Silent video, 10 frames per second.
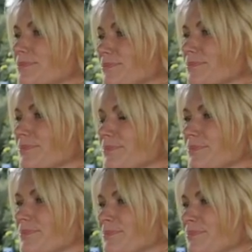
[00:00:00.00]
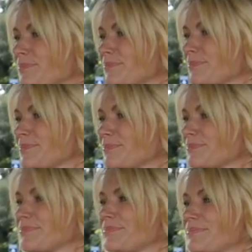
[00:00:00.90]

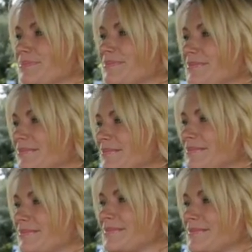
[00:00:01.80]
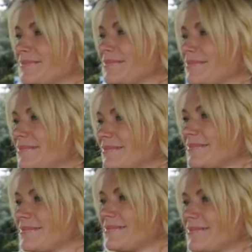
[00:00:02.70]

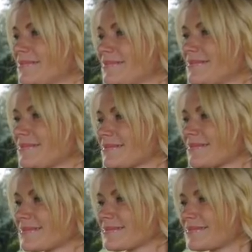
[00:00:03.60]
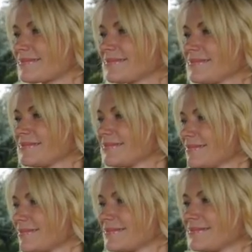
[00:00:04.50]

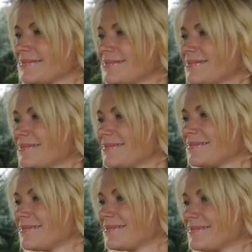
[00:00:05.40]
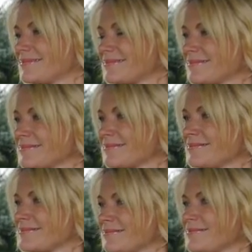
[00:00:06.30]

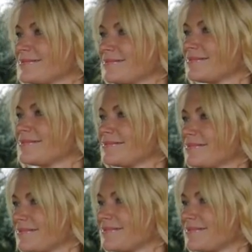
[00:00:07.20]
(not speaking)